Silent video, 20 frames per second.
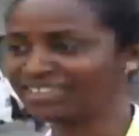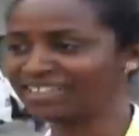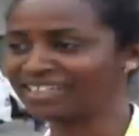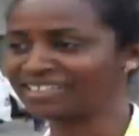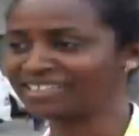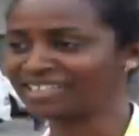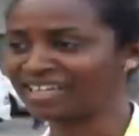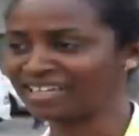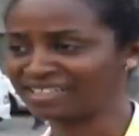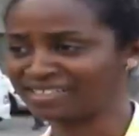a
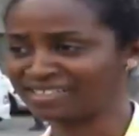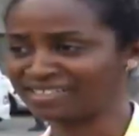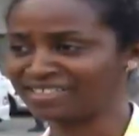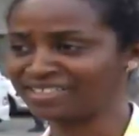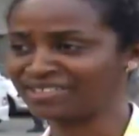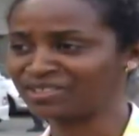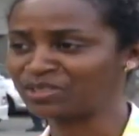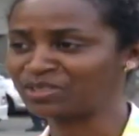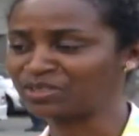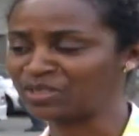
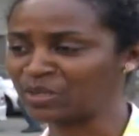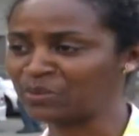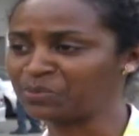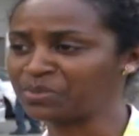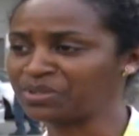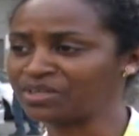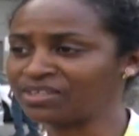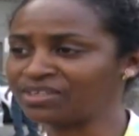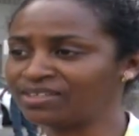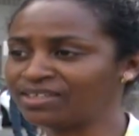taxi to take
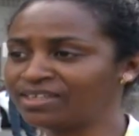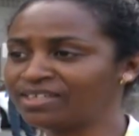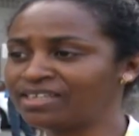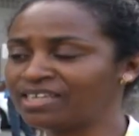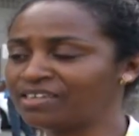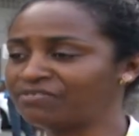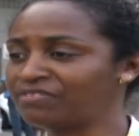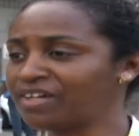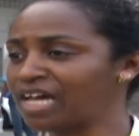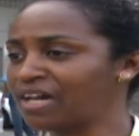me
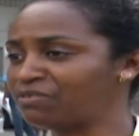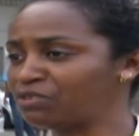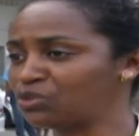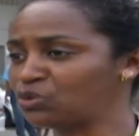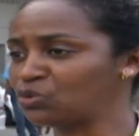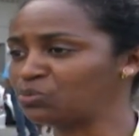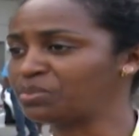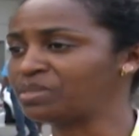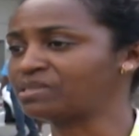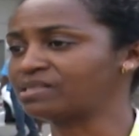if I have to
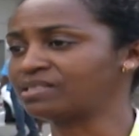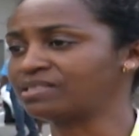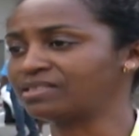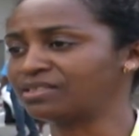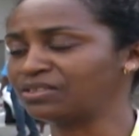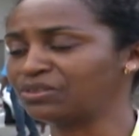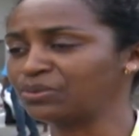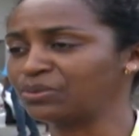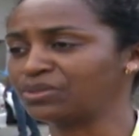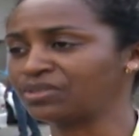do business
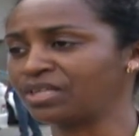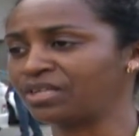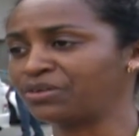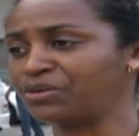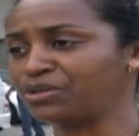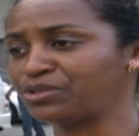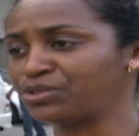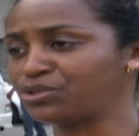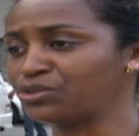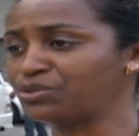in those
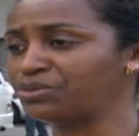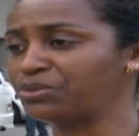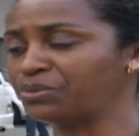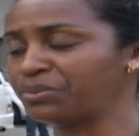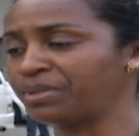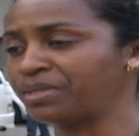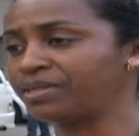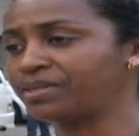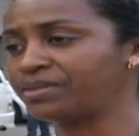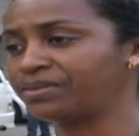areas during the
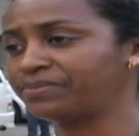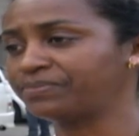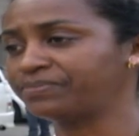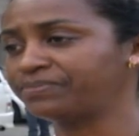week.